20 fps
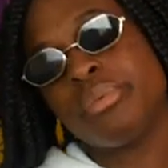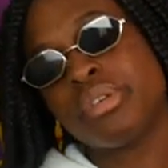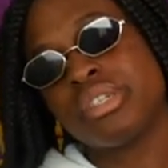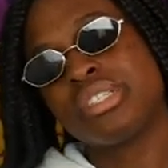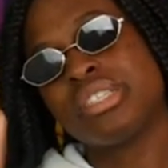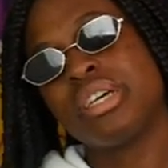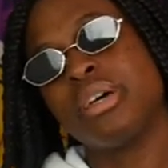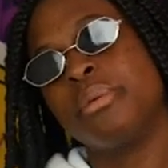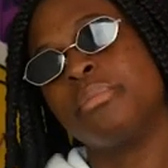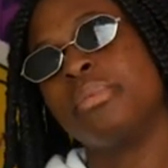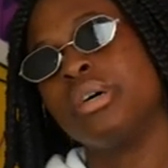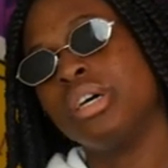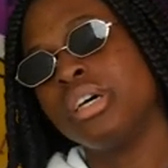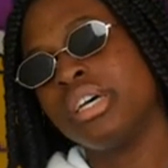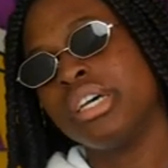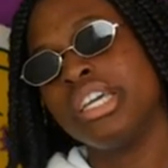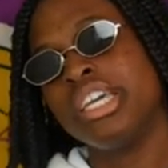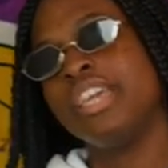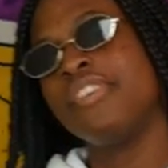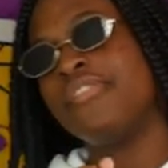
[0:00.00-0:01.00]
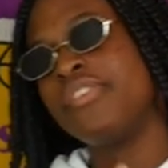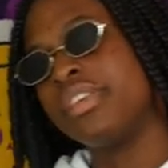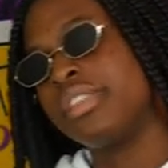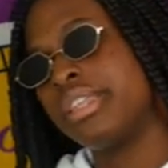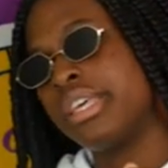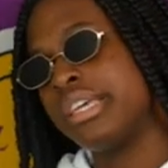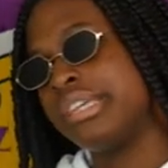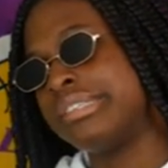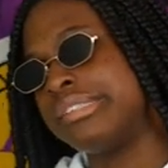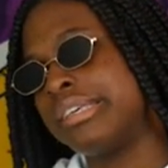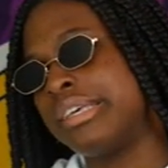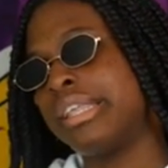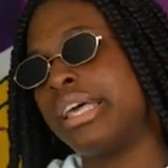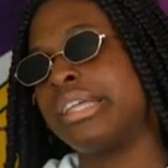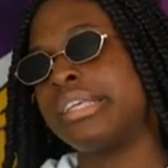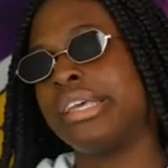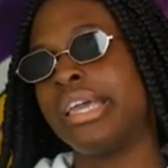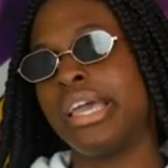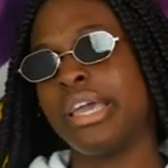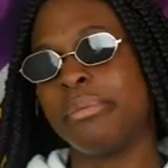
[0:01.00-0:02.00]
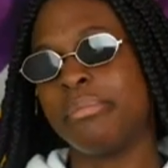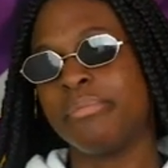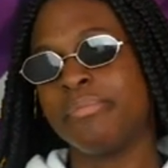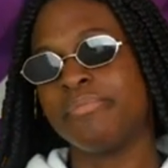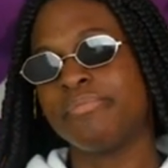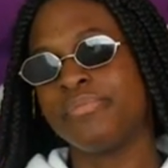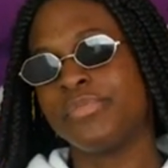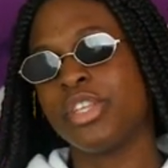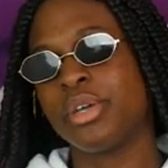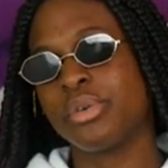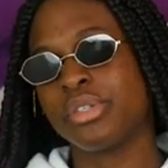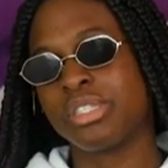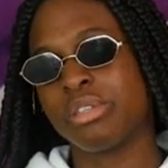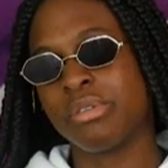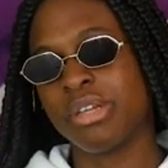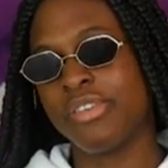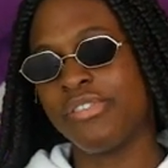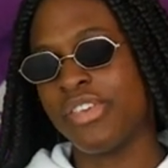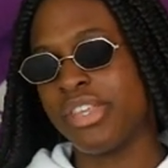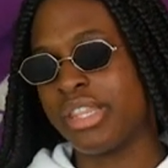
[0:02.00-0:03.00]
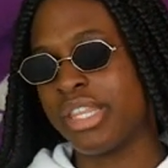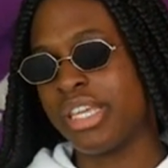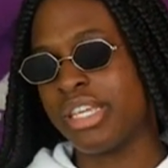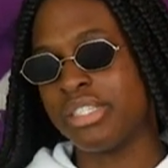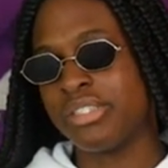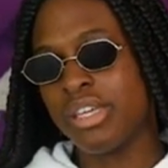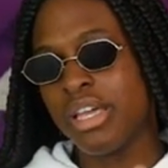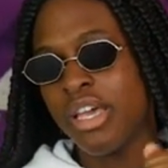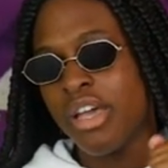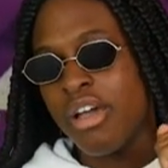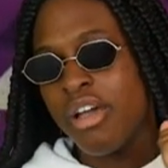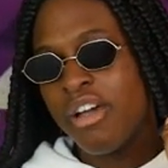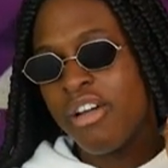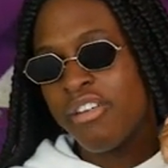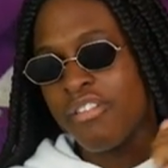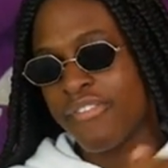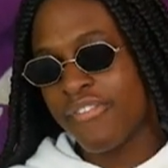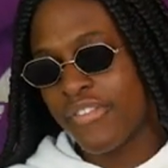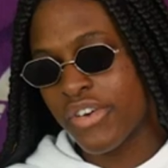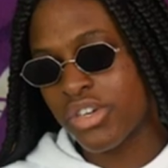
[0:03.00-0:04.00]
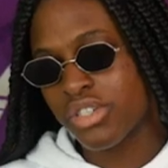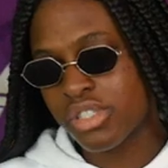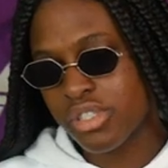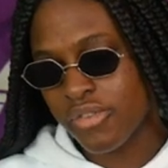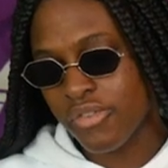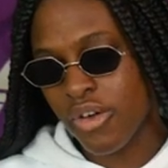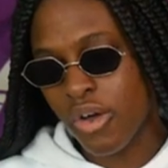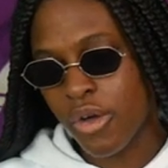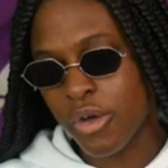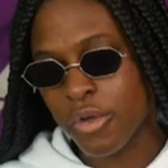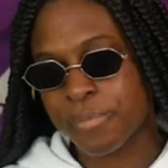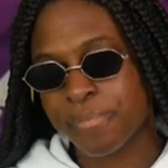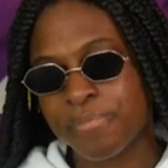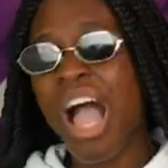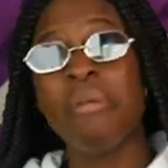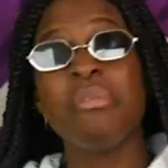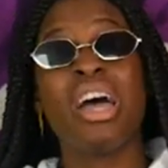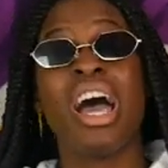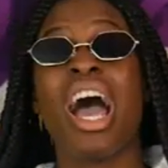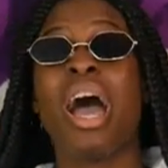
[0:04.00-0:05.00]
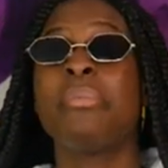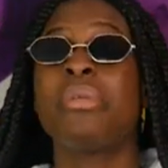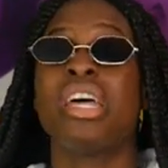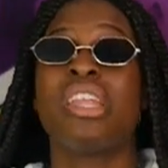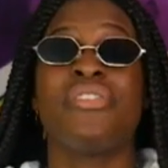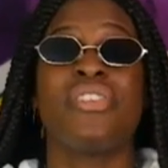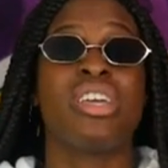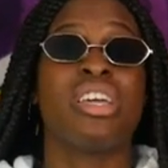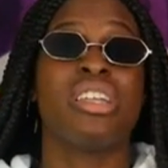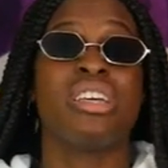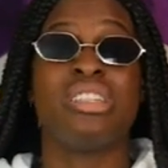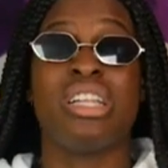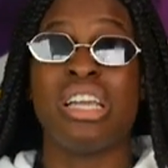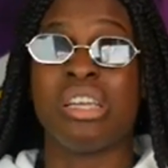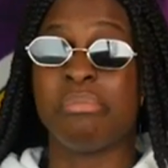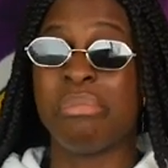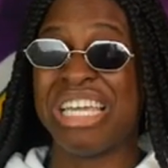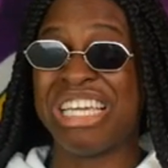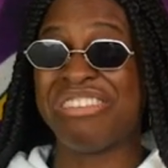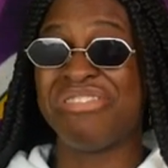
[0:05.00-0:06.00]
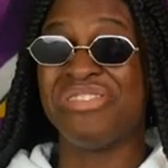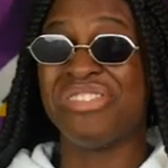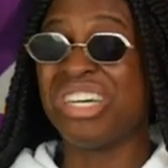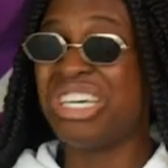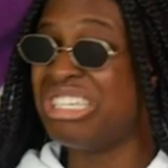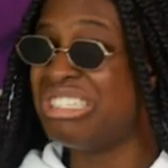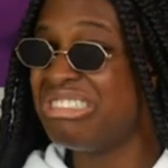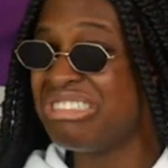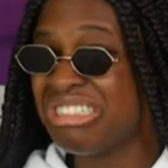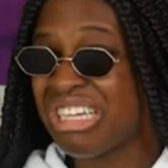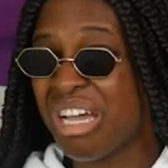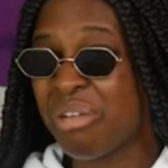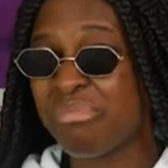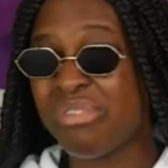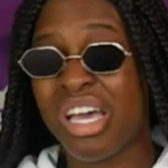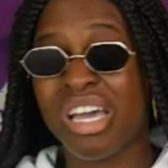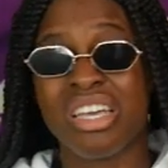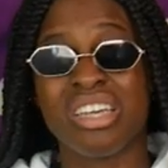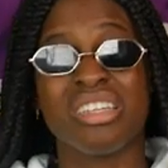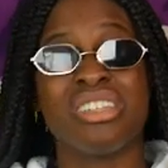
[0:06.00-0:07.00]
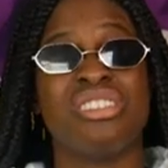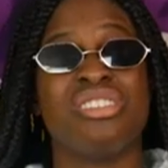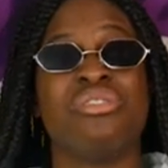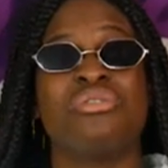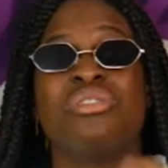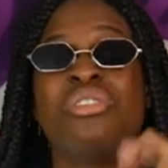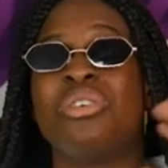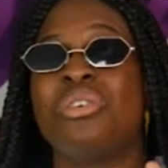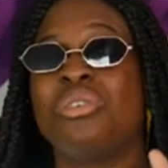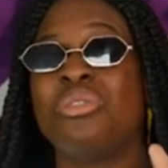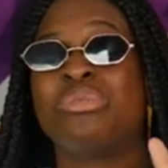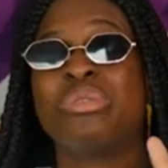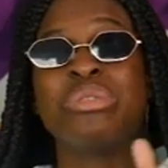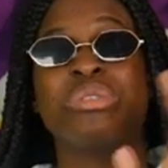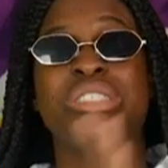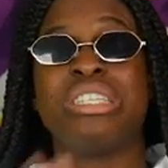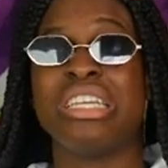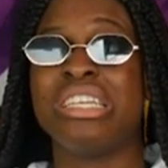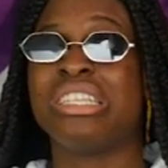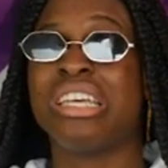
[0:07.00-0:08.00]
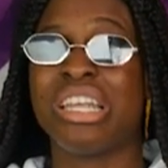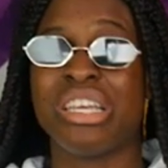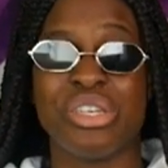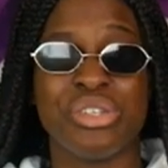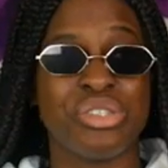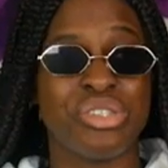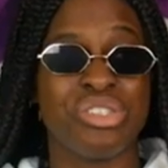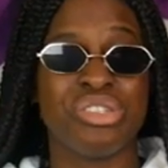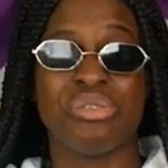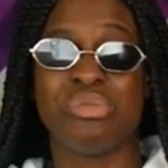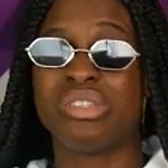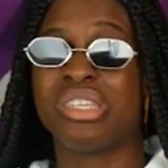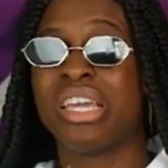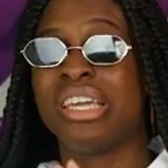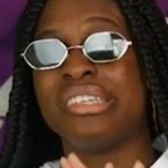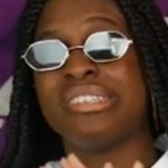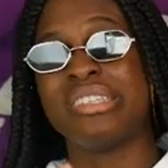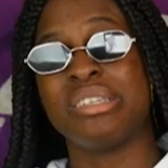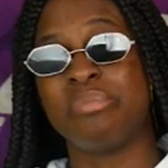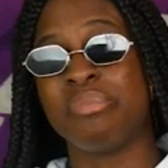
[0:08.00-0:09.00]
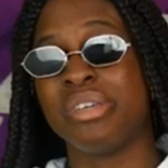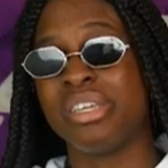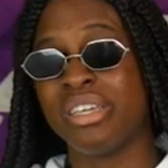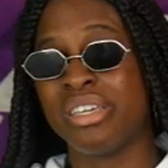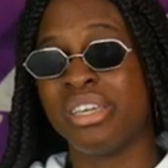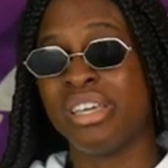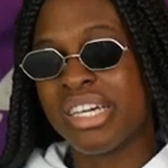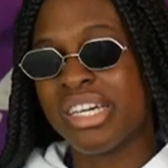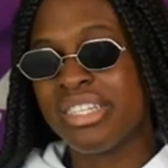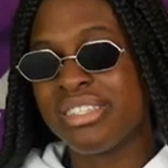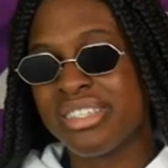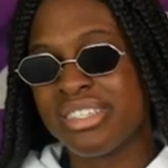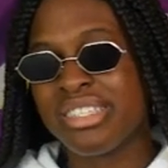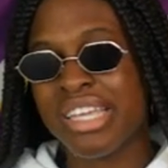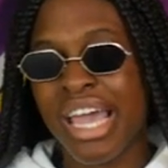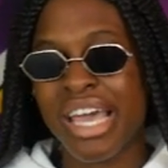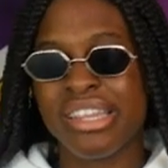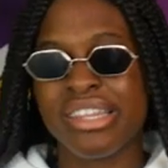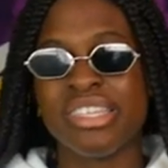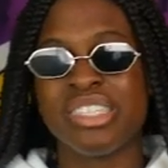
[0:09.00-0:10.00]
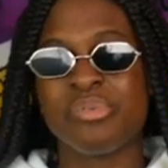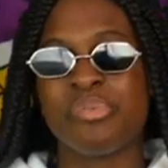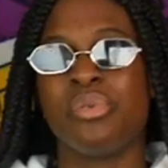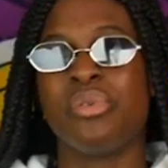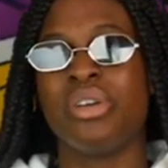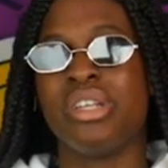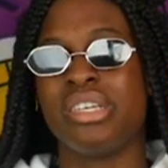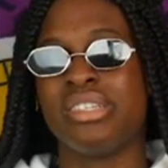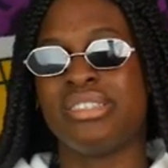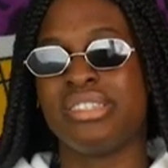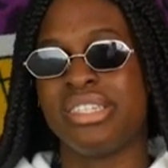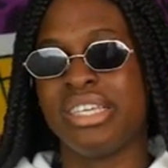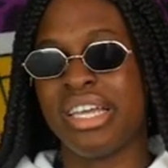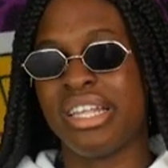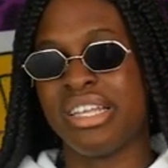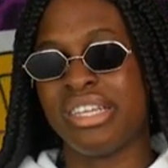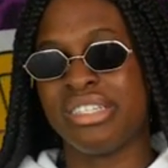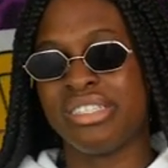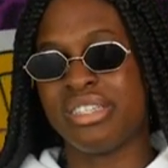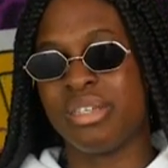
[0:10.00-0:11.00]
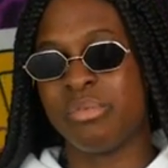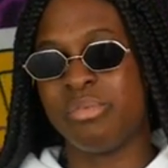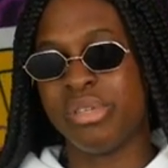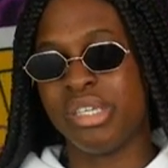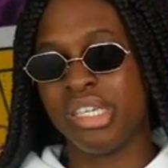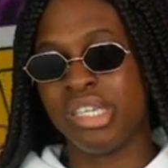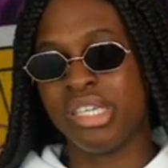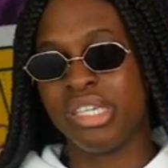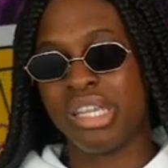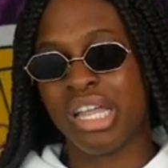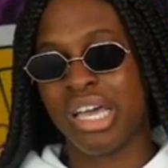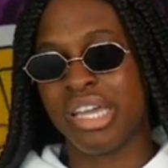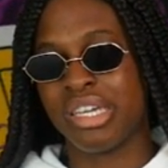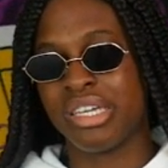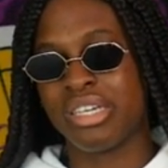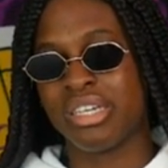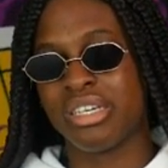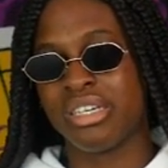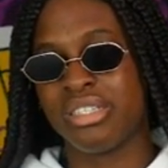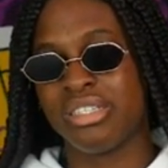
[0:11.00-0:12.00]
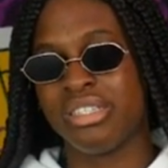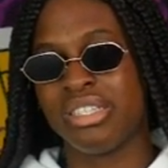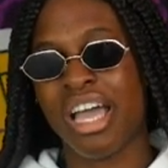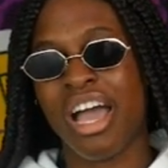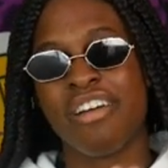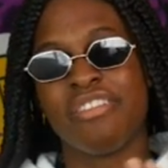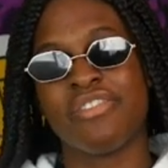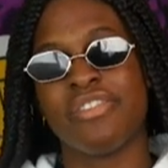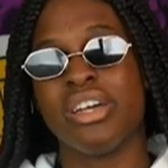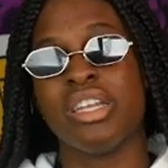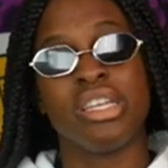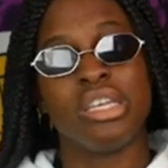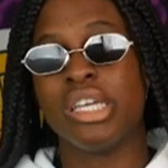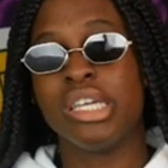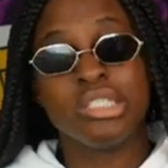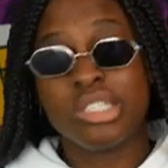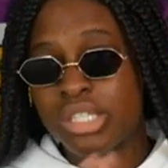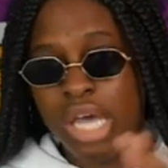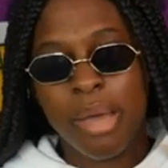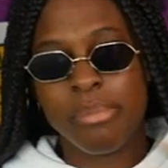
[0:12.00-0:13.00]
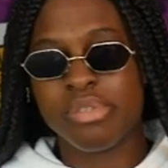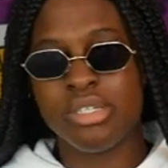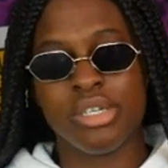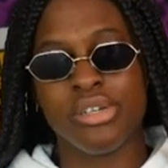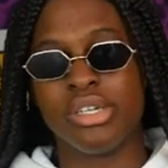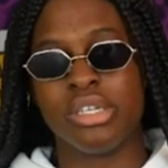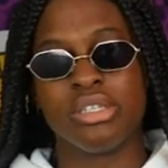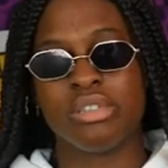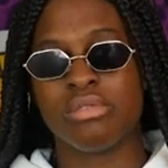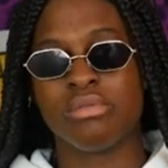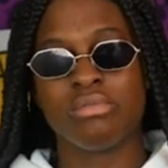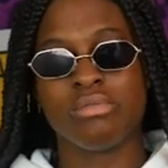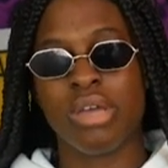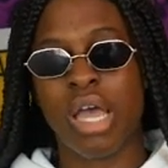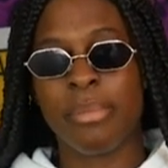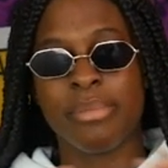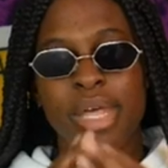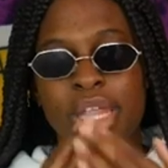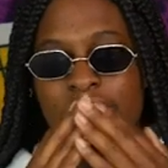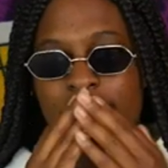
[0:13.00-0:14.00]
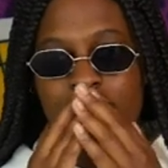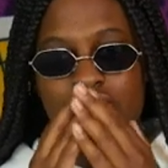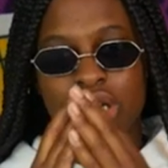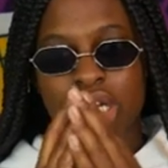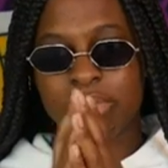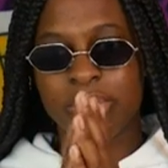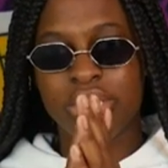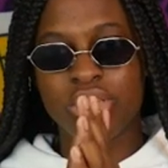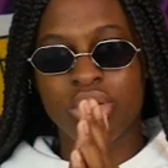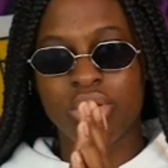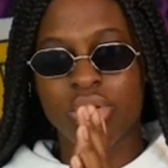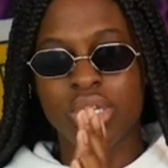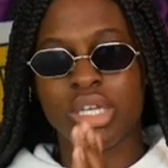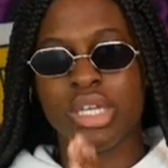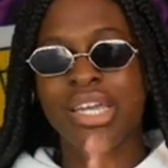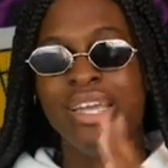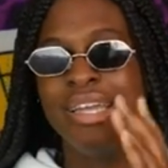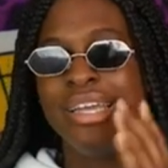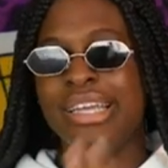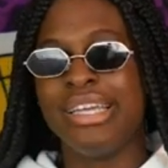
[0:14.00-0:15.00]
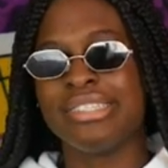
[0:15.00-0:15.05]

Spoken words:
There were some iffy things in that game. There were some iffy things. First of all, I'm not even gonna like make fun. I'm not gonna do the whole routine that I usually do with KCP. Cause it's at this point, it's getting to be like not funny. I'm serious. I'm not even trying to be joking.